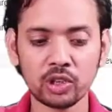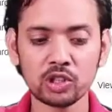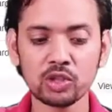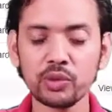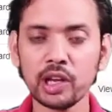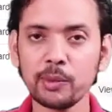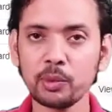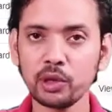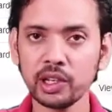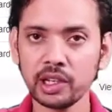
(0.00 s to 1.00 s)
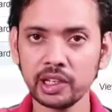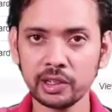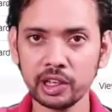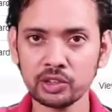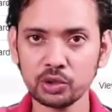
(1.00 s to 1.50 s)
So we are uploading it in
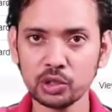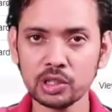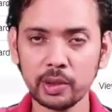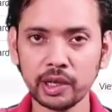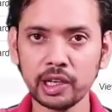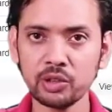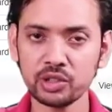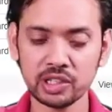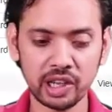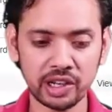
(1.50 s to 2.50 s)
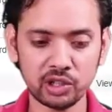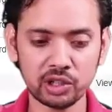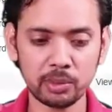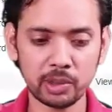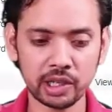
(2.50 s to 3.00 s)
the source bucket, which is
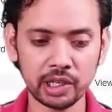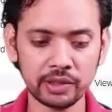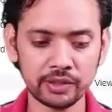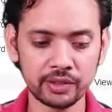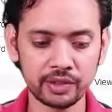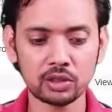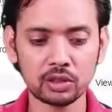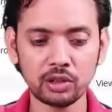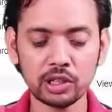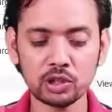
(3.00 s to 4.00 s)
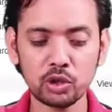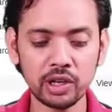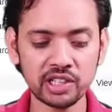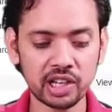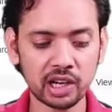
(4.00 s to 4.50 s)
EdYoda bucket. Now let's go
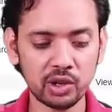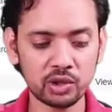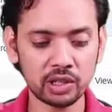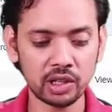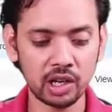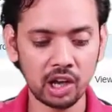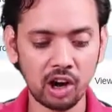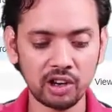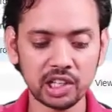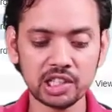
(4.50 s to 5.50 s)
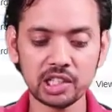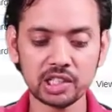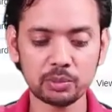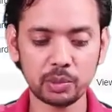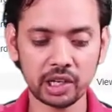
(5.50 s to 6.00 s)
and check out our
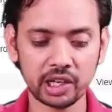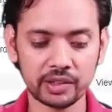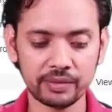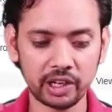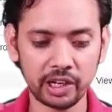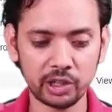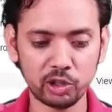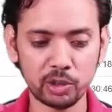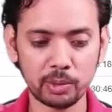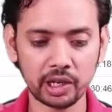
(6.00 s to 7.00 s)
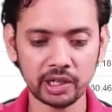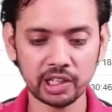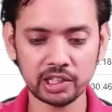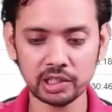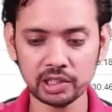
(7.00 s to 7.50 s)
destination bucket, EdYoda bucket
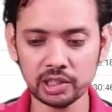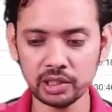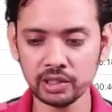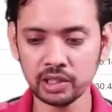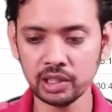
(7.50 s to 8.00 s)
destination.